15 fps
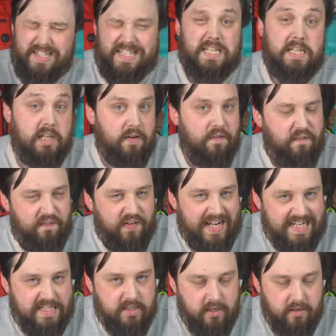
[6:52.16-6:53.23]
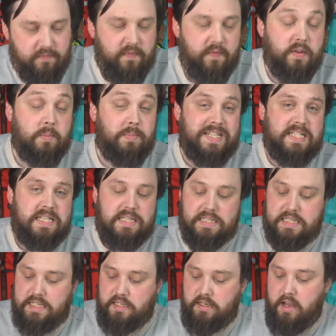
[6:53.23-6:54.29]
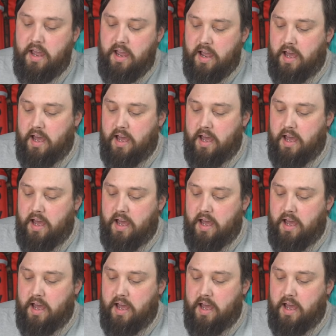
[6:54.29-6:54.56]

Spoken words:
deflator for the BCD,